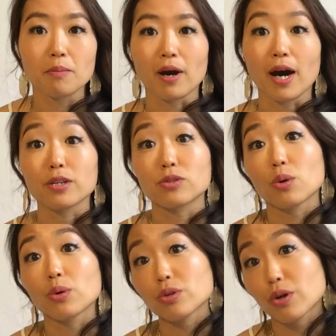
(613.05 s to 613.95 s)
but I
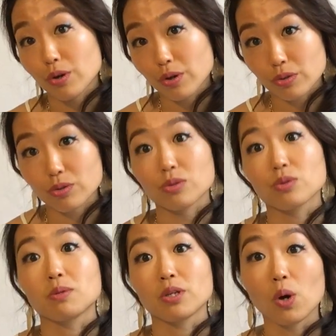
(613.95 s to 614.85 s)
told her
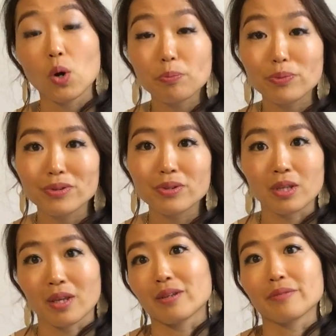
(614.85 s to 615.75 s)
to be
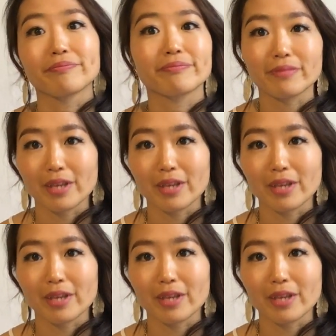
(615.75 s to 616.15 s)
open,